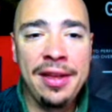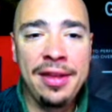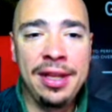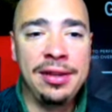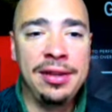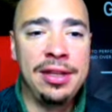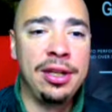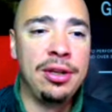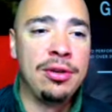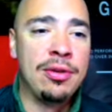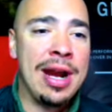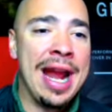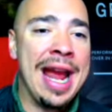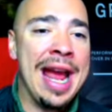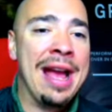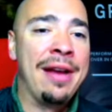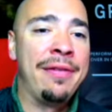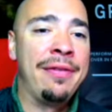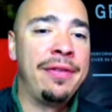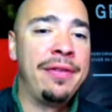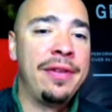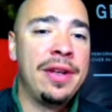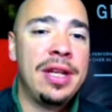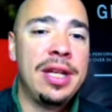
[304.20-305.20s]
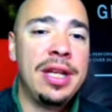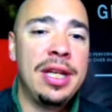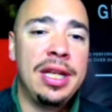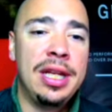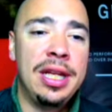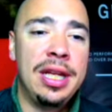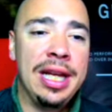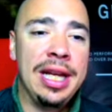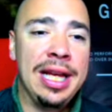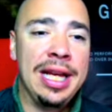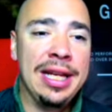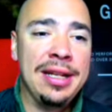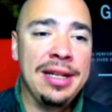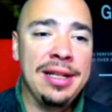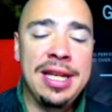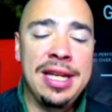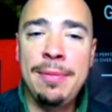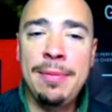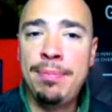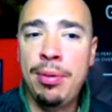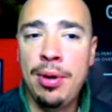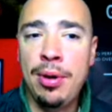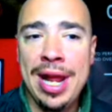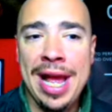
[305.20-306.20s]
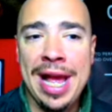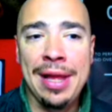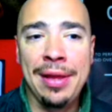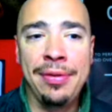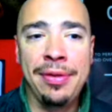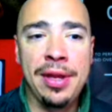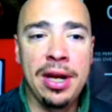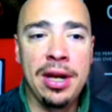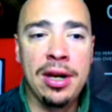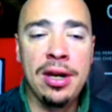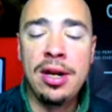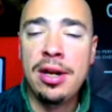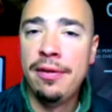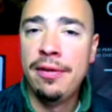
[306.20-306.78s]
that the graph did put out there